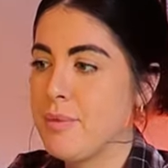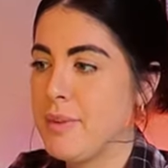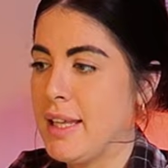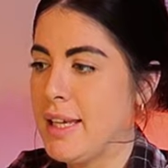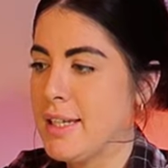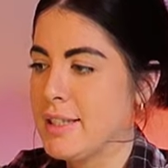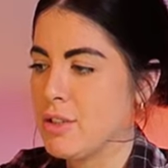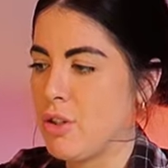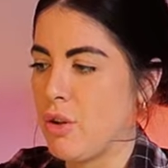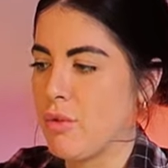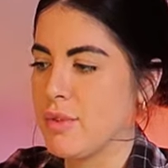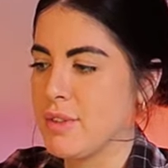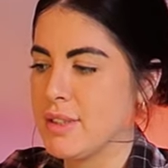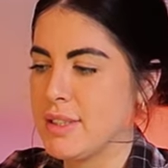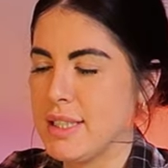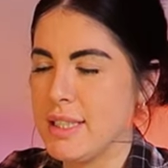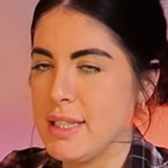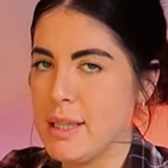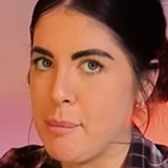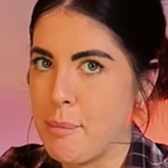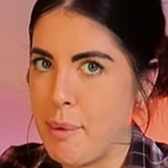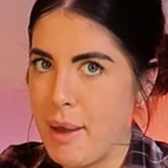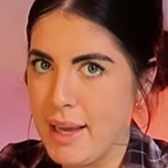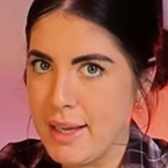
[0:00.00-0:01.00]
Yes, obviously
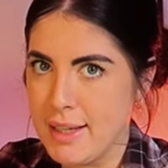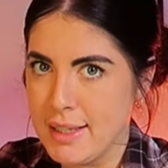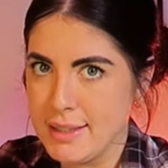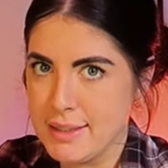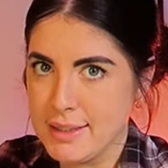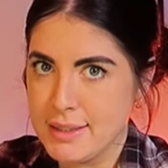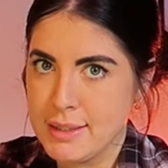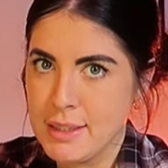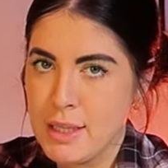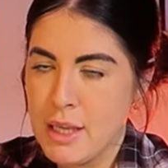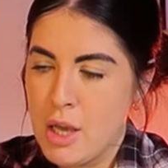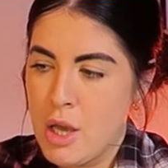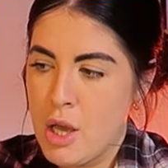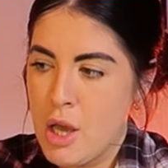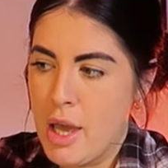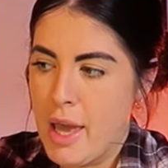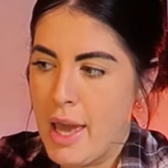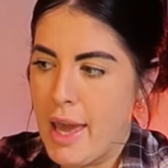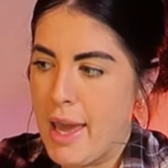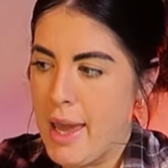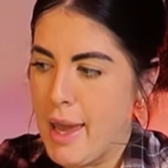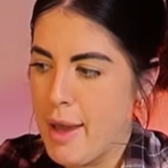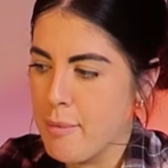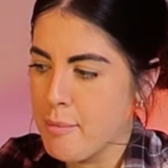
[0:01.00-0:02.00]
the back is
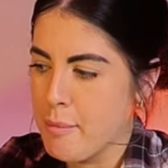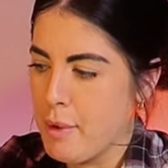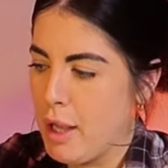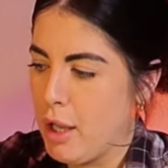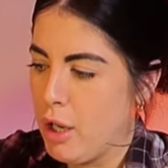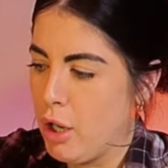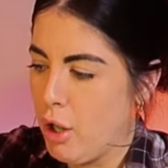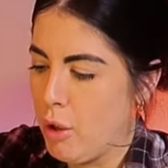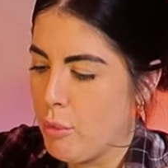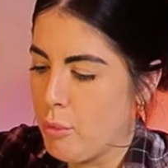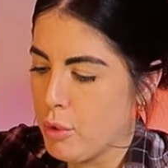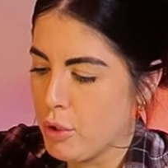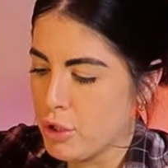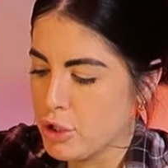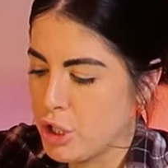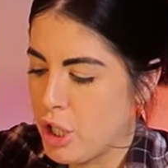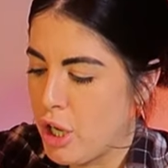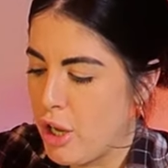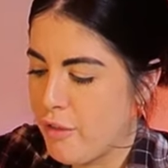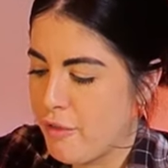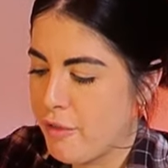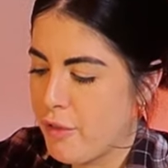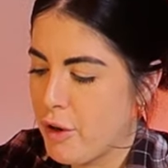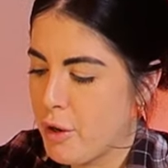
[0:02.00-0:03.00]
um, a lot more
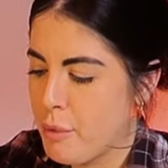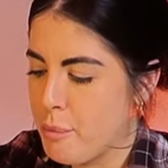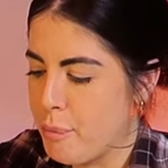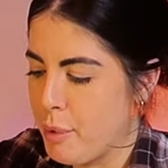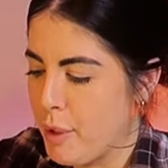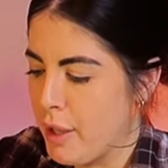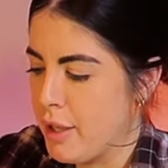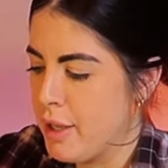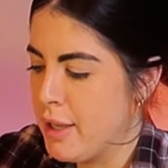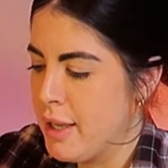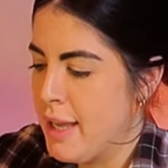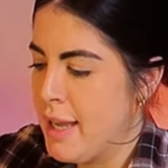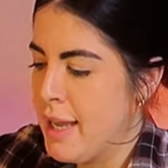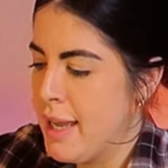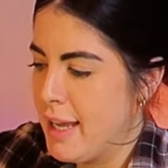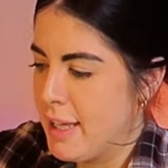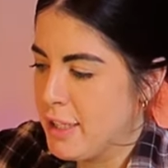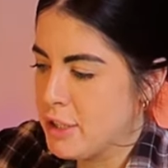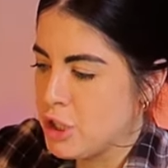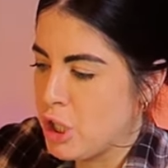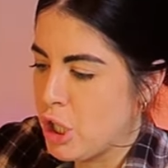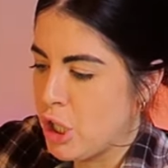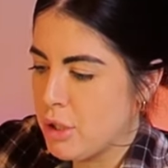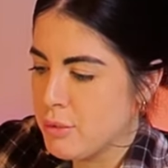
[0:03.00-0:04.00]
tougher, but
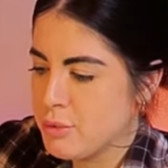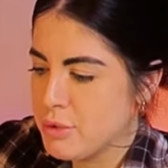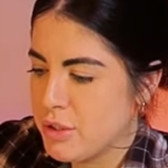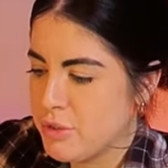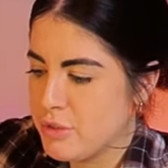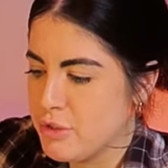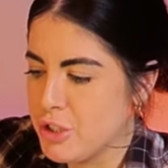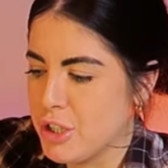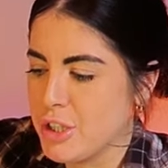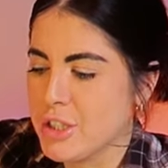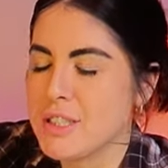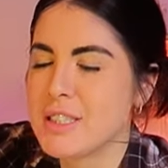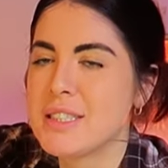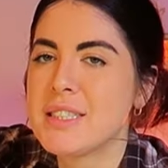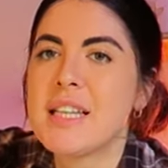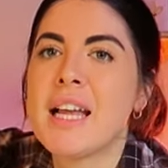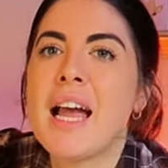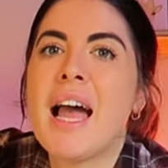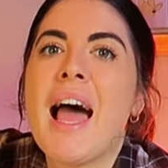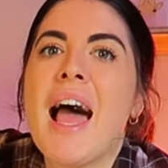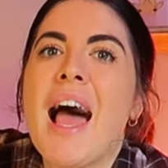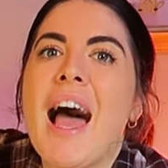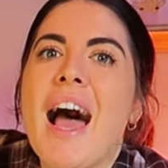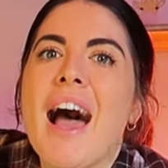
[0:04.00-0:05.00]
in terms of just
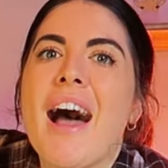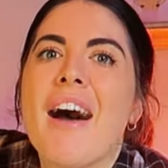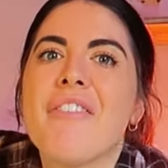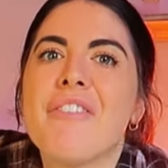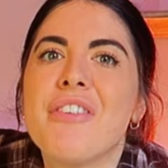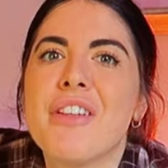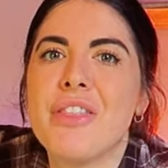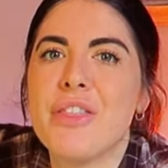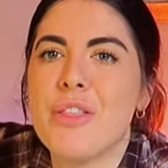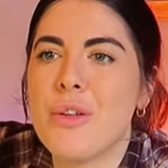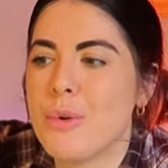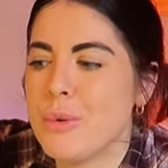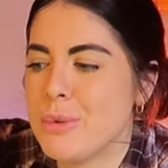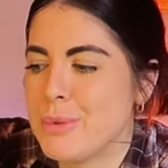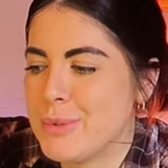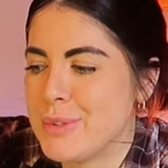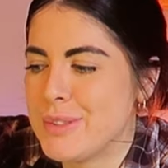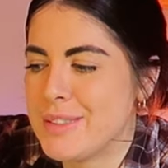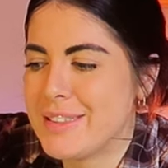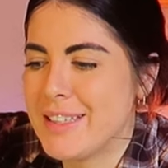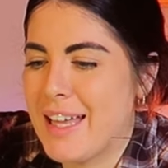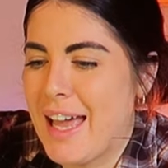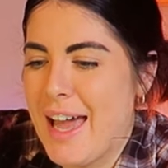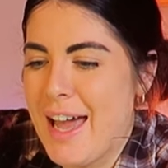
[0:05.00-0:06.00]
having
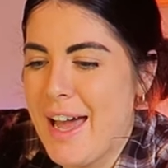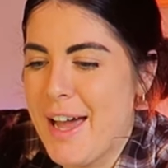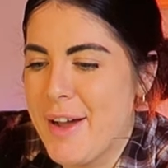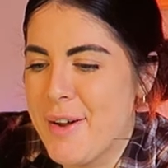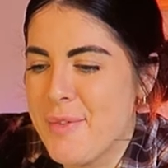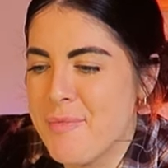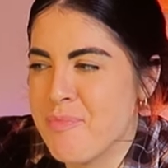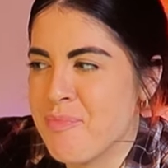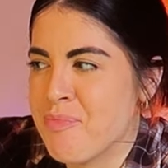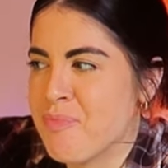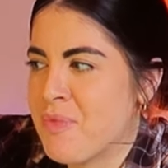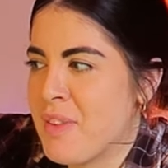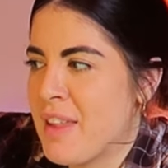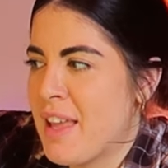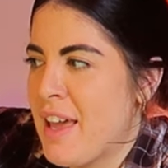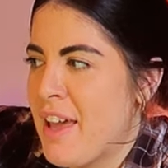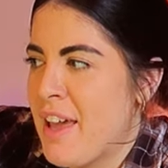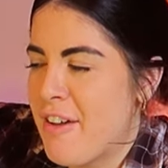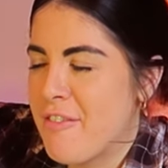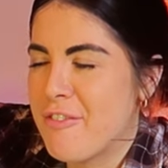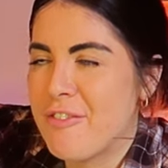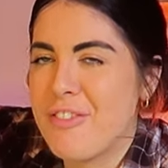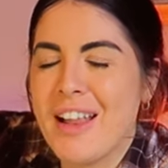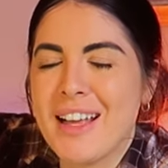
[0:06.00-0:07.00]
those um,
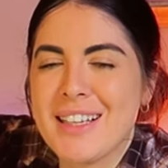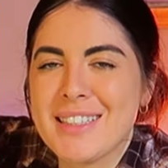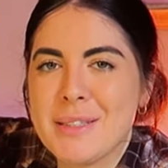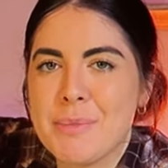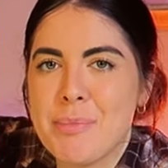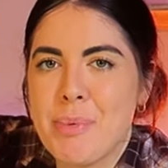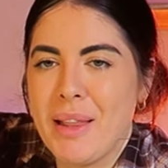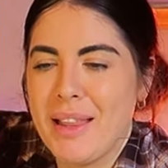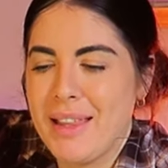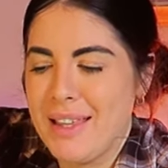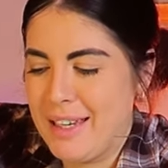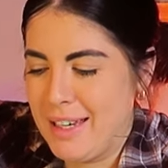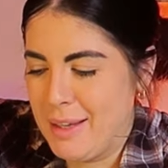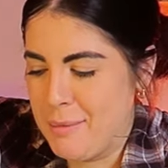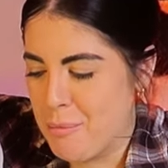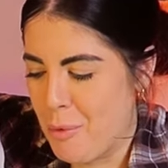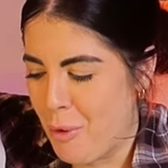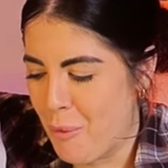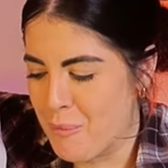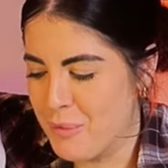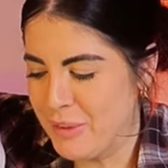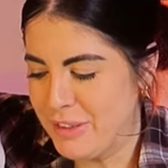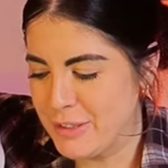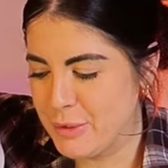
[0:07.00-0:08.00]
flexibility
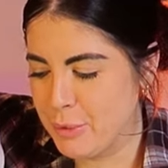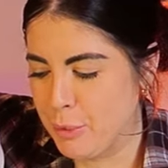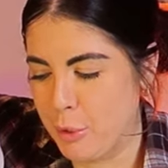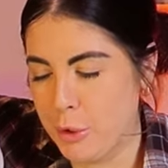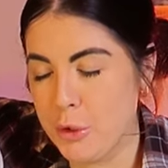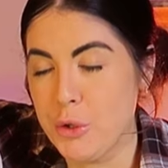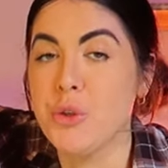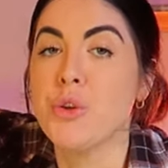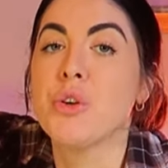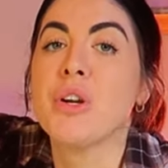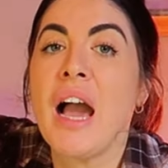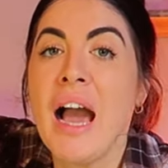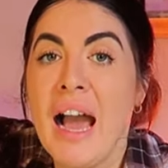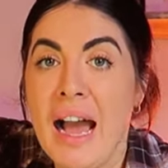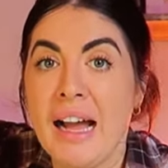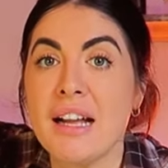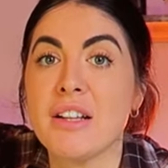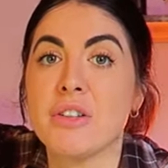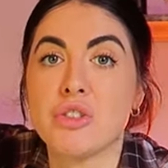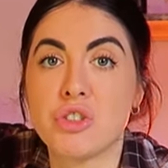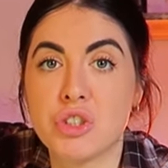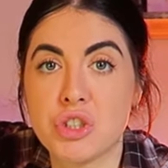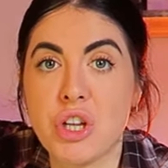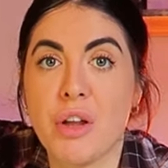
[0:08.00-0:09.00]
moments where you
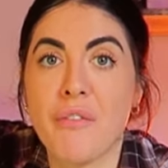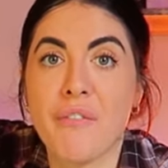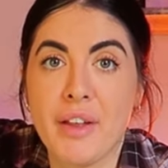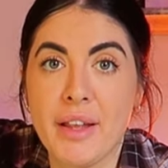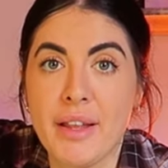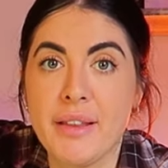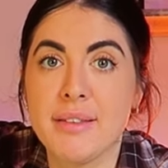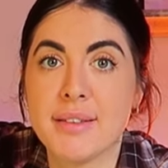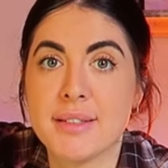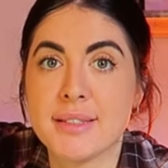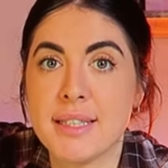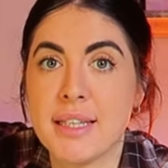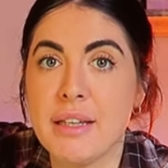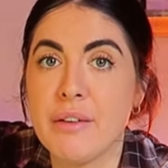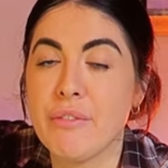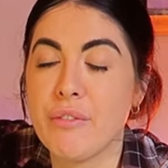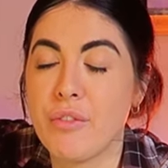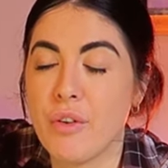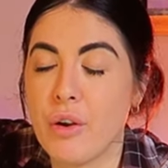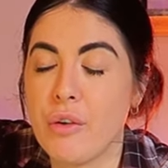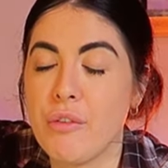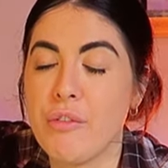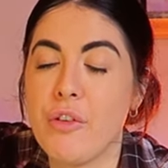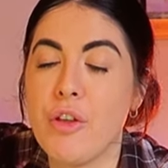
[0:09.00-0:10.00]
can shove it in the seat in
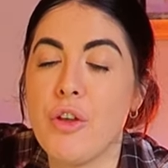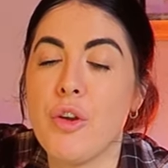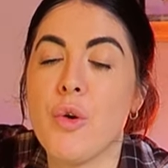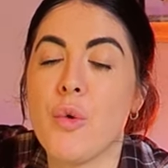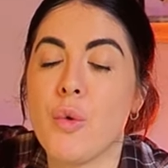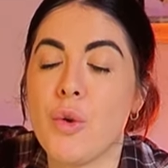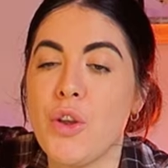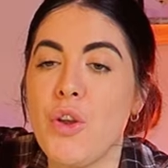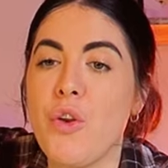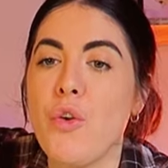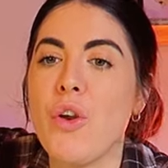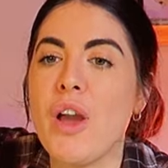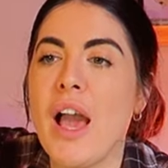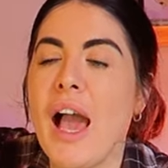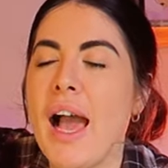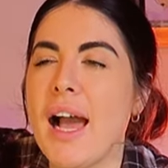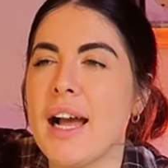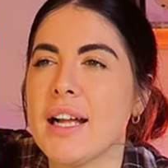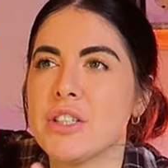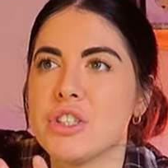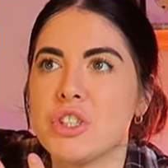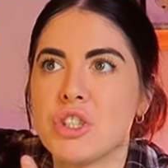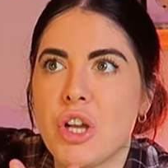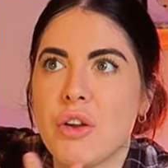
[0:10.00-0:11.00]
front of you or you
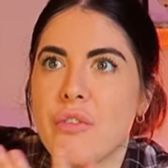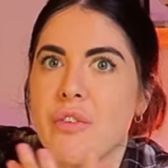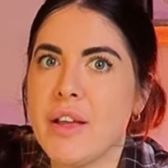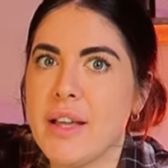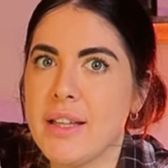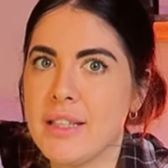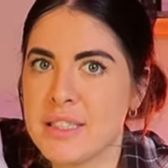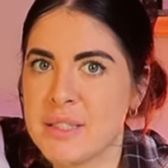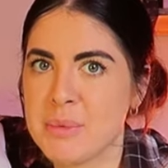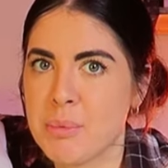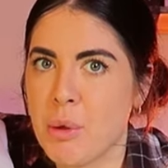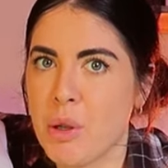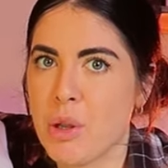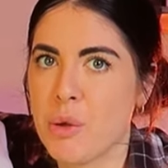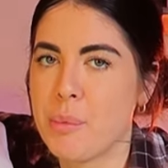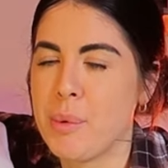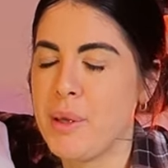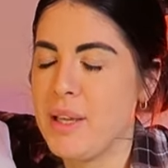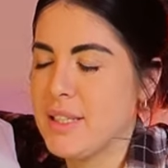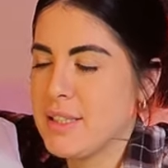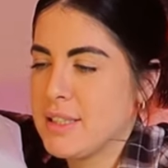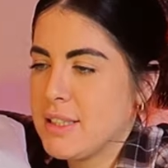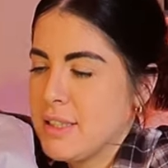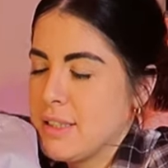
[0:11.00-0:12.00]
can shove it in smaller
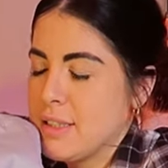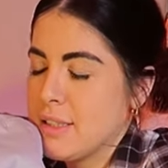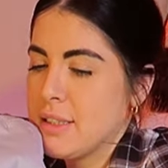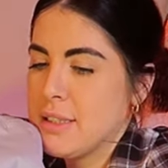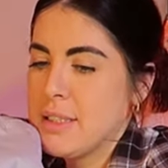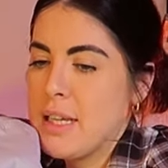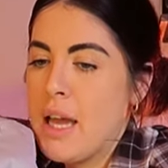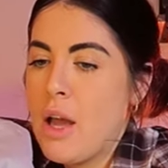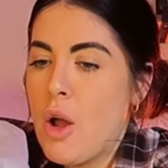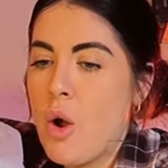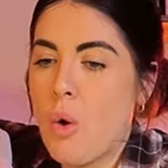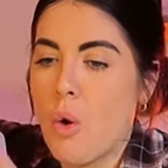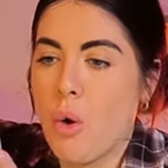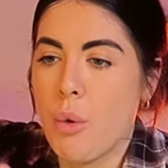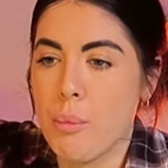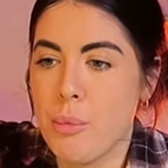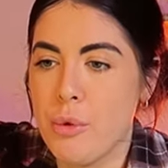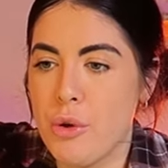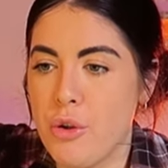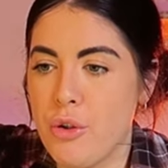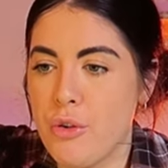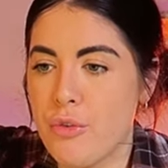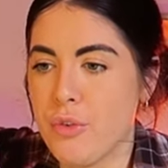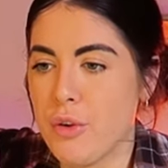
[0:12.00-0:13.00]
pieces or
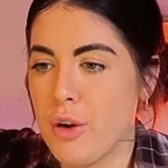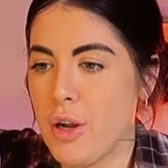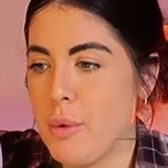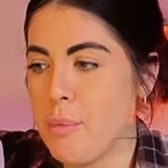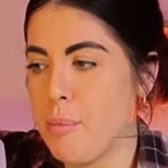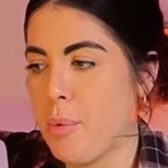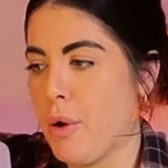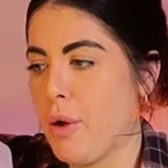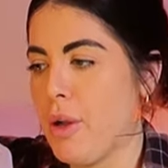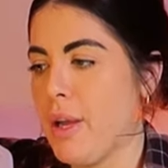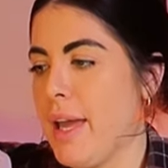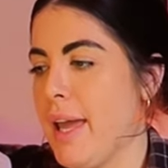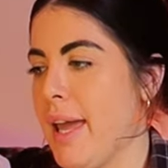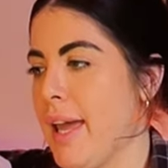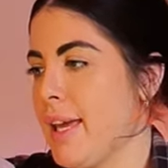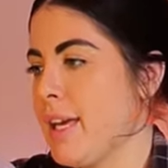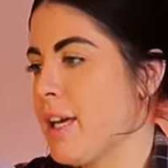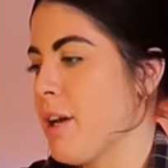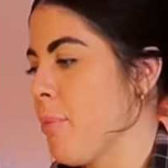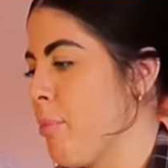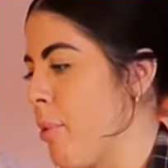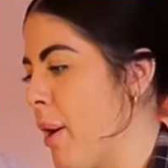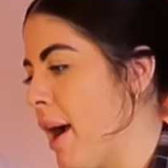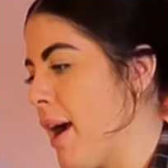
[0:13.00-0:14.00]
maneuver it about in
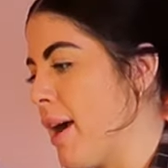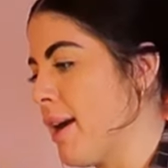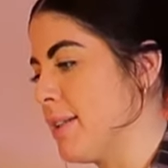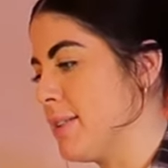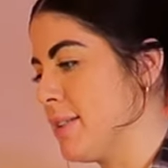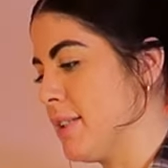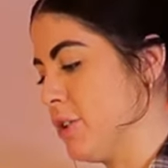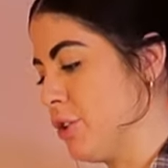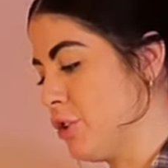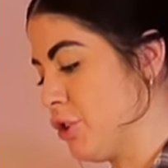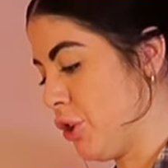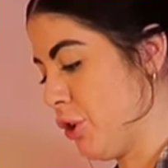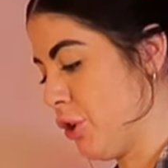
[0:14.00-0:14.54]
comparison